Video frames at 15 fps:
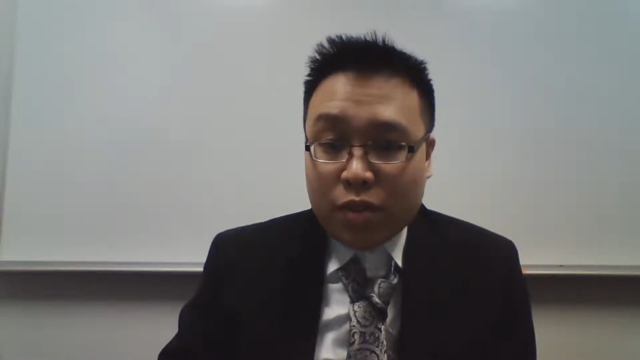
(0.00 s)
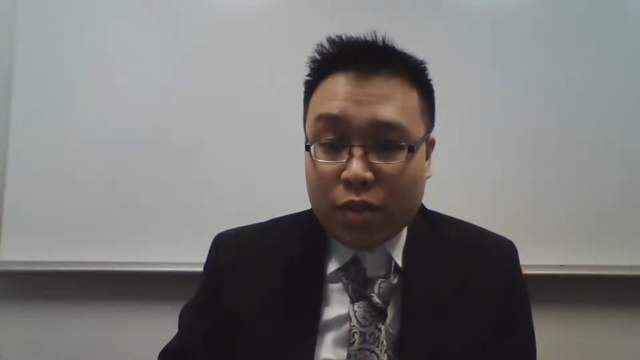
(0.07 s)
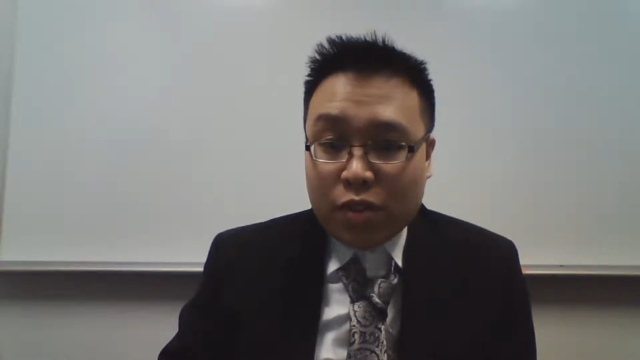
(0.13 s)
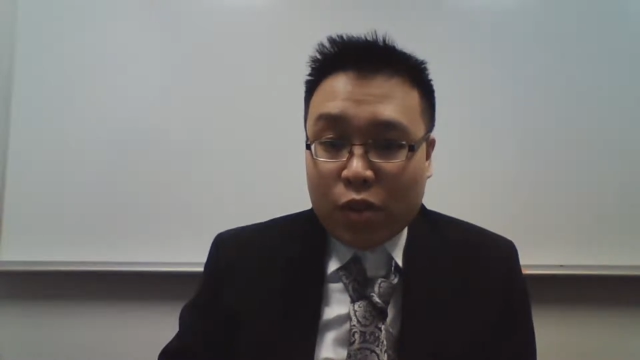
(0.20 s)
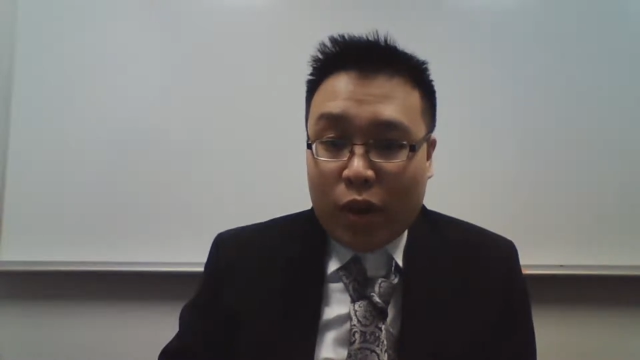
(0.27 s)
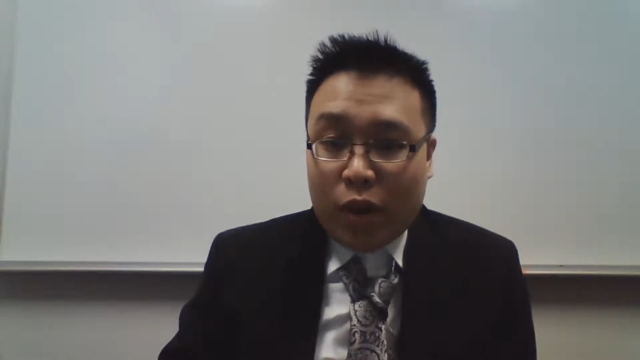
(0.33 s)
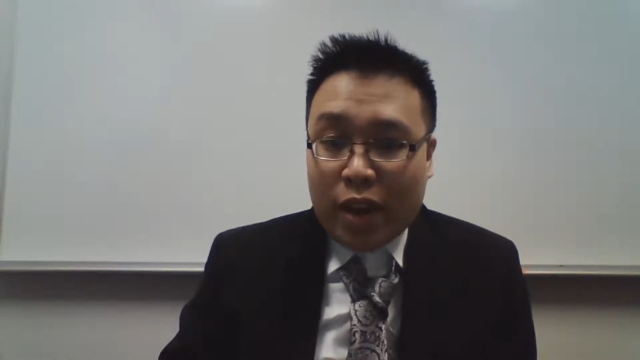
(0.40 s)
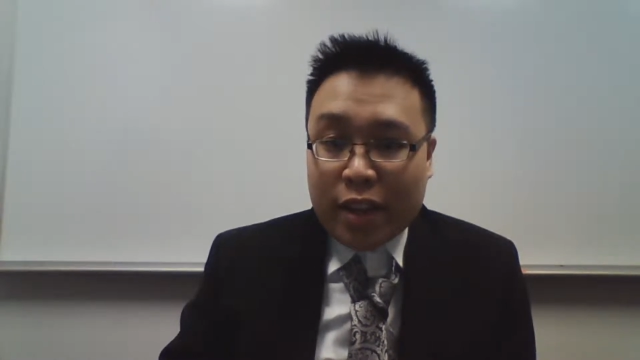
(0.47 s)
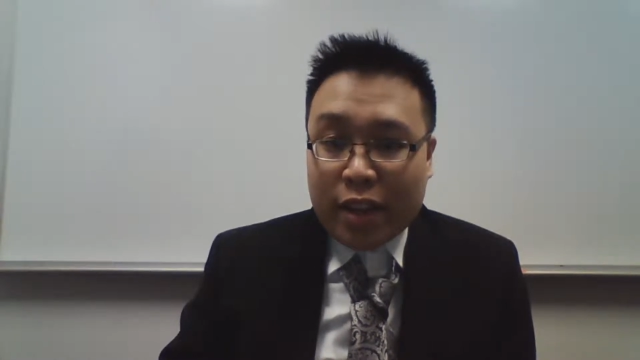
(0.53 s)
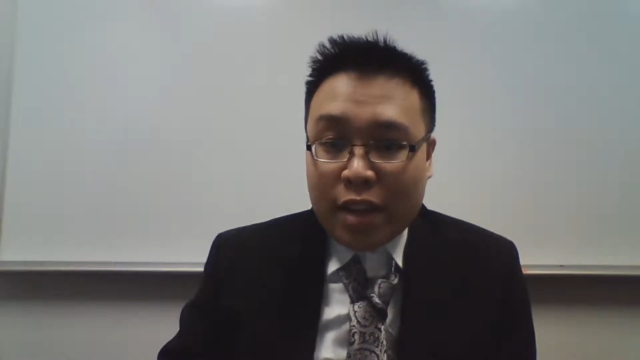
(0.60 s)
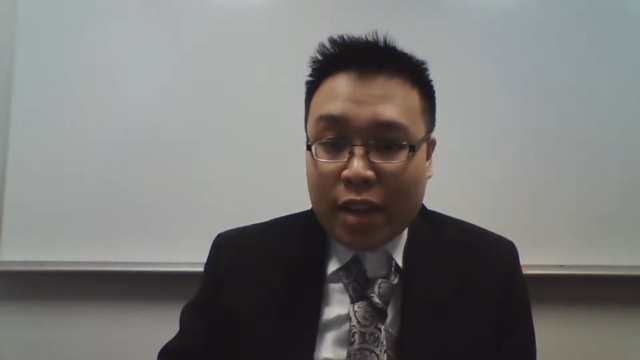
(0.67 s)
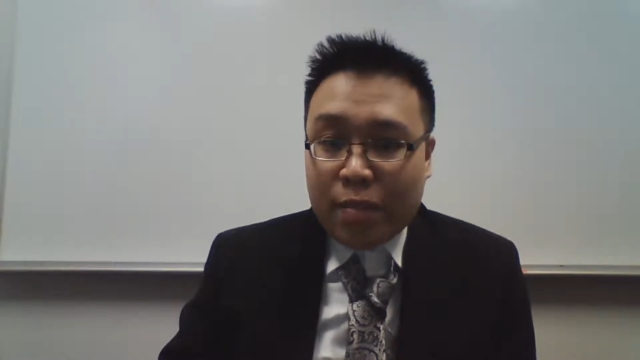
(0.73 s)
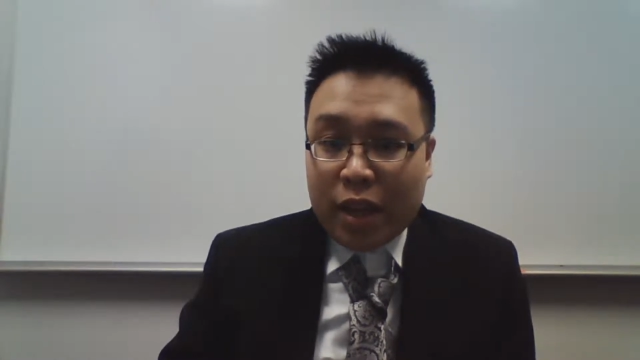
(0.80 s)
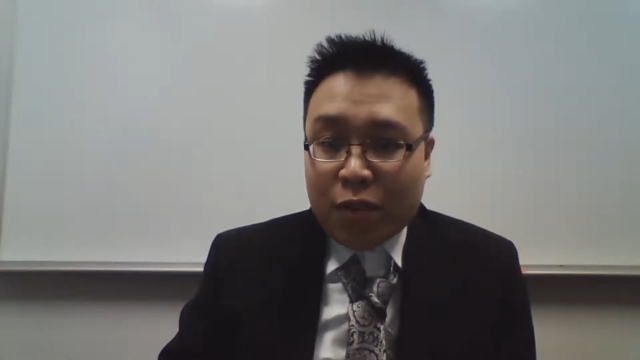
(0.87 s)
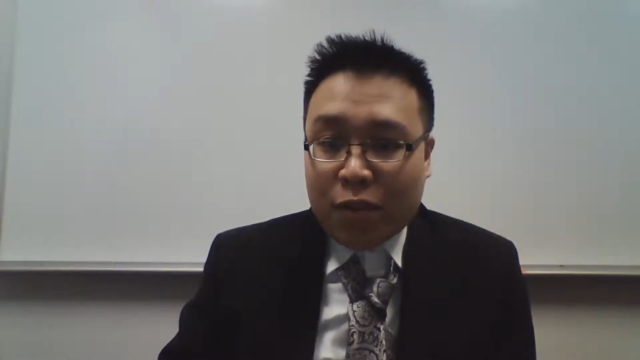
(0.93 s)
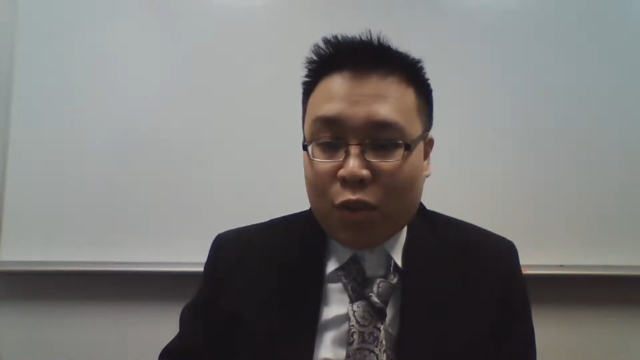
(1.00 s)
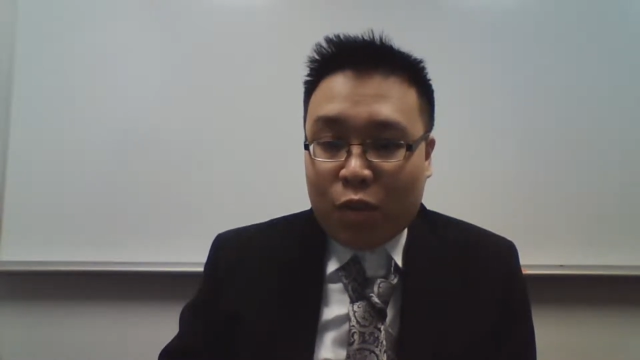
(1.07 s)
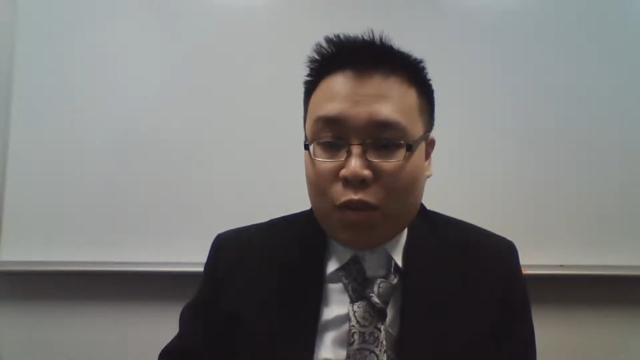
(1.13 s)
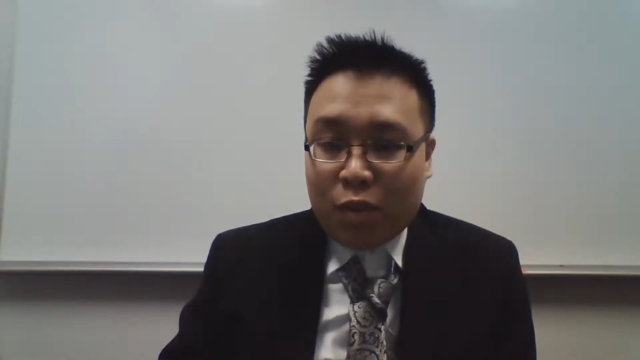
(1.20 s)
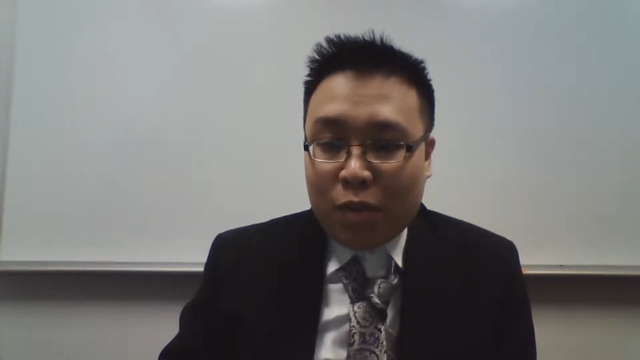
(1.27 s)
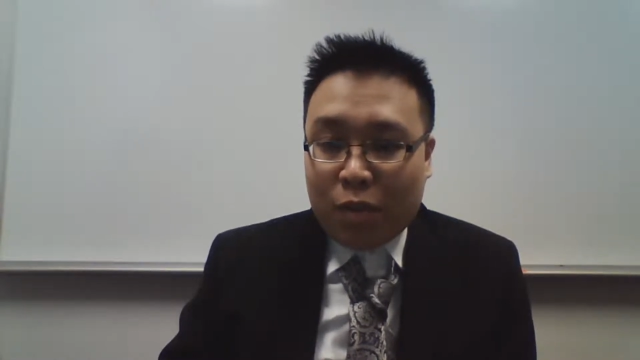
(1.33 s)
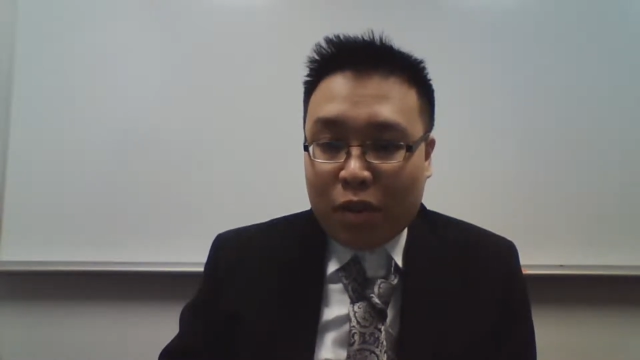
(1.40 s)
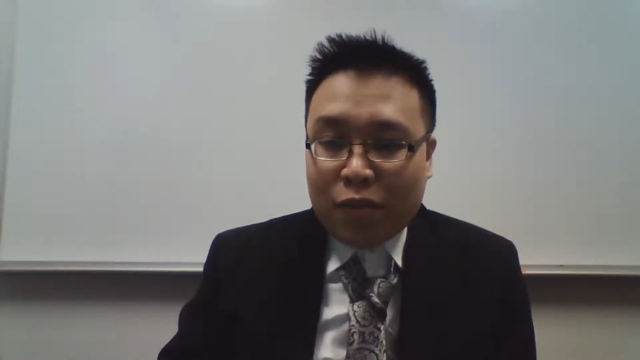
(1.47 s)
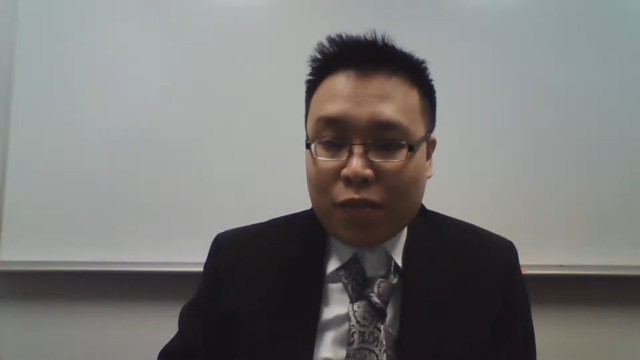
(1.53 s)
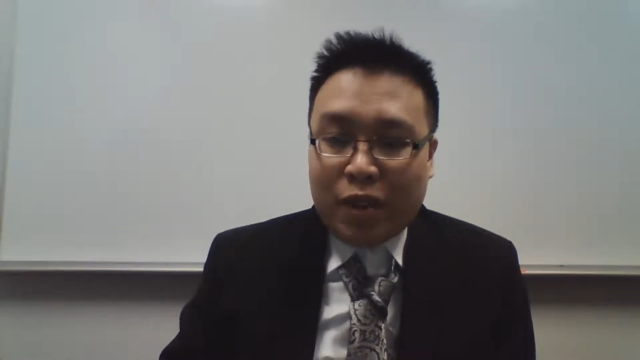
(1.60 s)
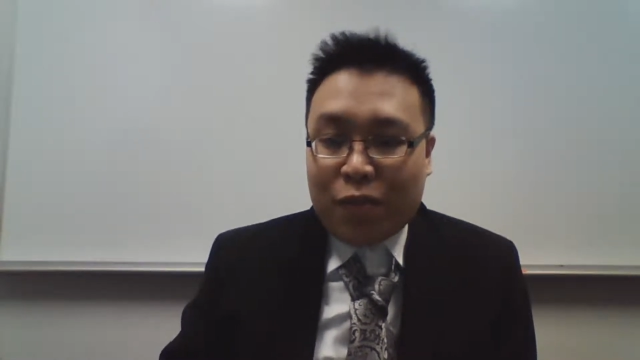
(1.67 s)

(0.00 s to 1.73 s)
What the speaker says: So I had to campaign for 1 month,